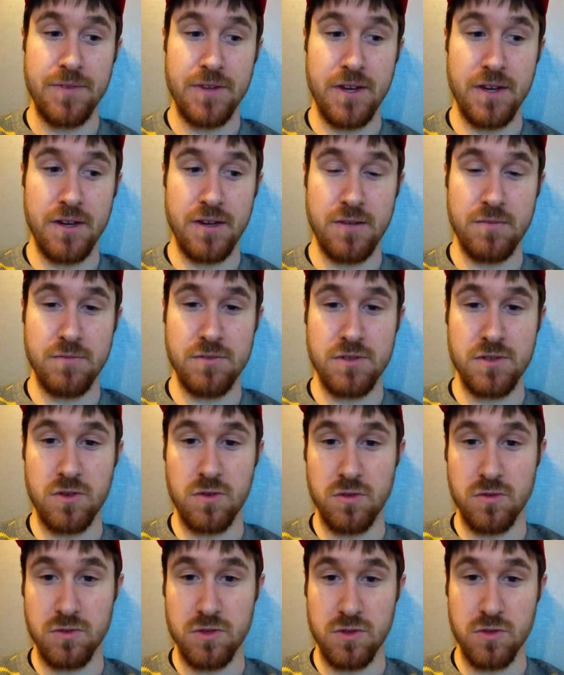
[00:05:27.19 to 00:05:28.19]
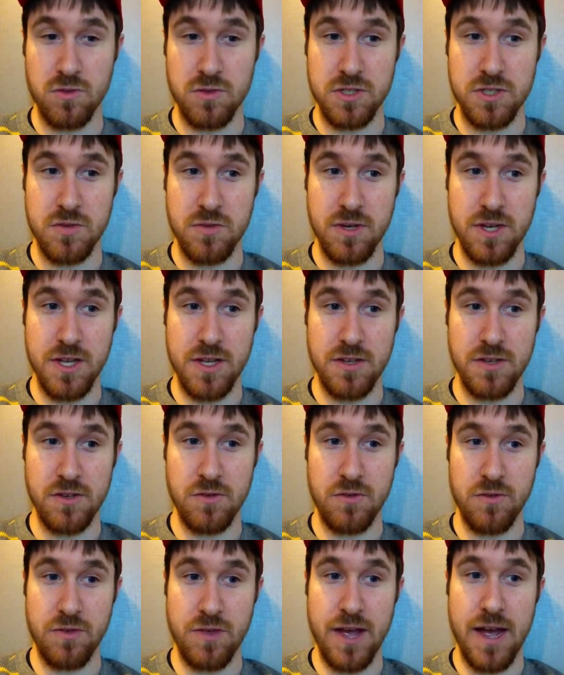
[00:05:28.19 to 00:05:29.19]
So we'll see what he can
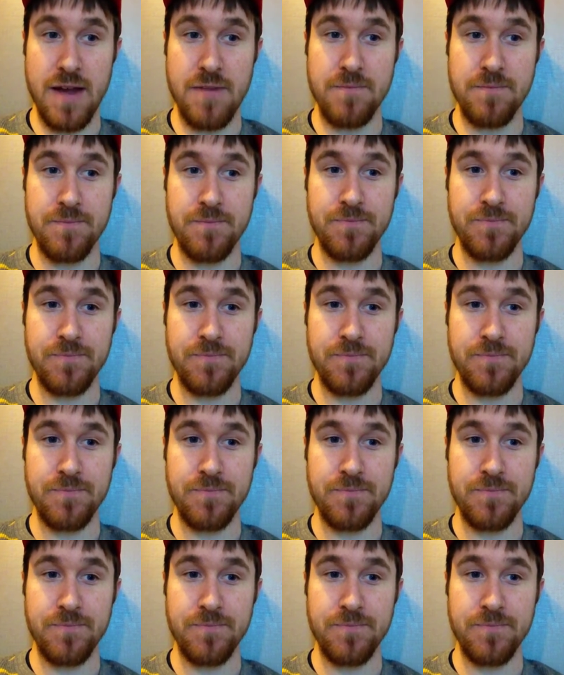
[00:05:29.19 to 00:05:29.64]
do with that.